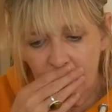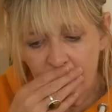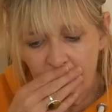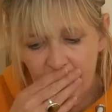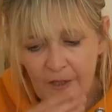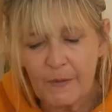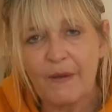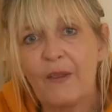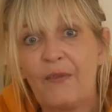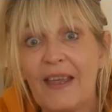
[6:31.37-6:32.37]
excuse me,
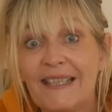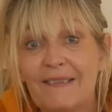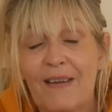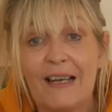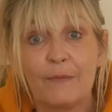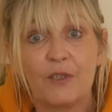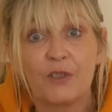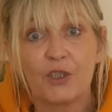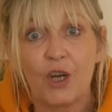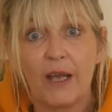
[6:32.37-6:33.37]
that they developed as
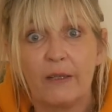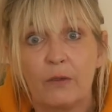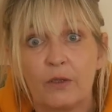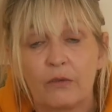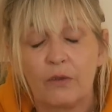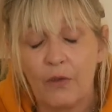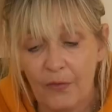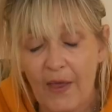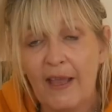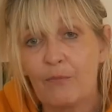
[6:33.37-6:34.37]
a child, that
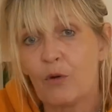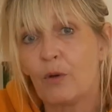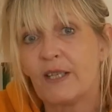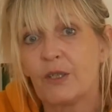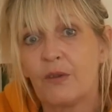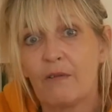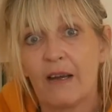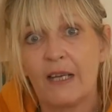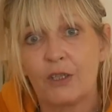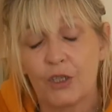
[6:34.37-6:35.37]
they had brought into their
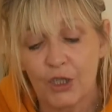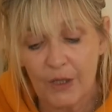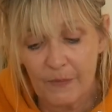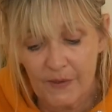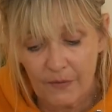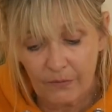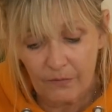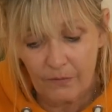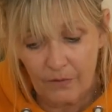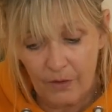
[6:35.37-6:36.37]
relationships.
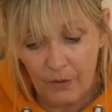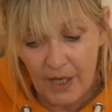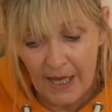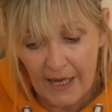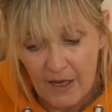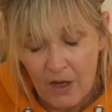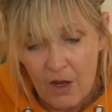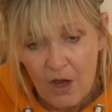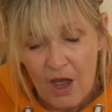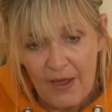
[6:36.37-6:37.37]
Okay,
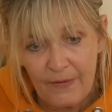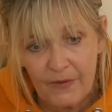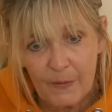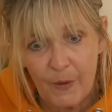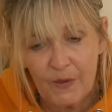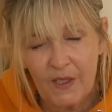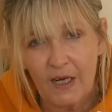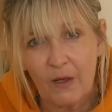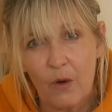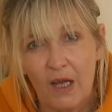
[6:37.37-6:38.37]
I think this person
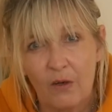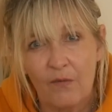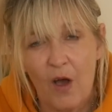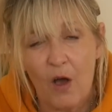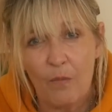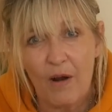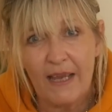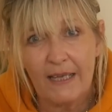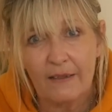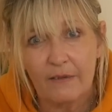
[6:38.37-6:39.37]
had quite a lot of
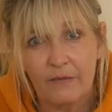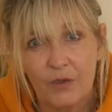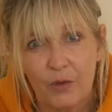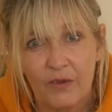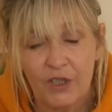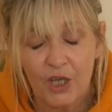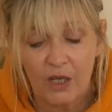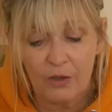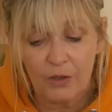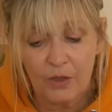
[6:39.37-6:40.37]
heartbreak during their
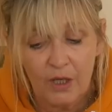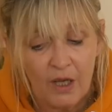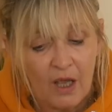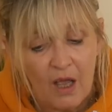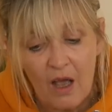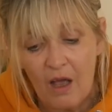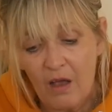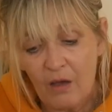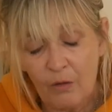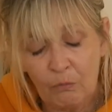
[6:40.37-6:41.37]
childhood.
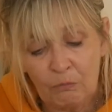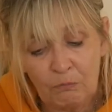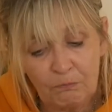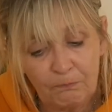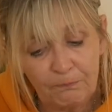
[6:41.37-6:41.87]
Um,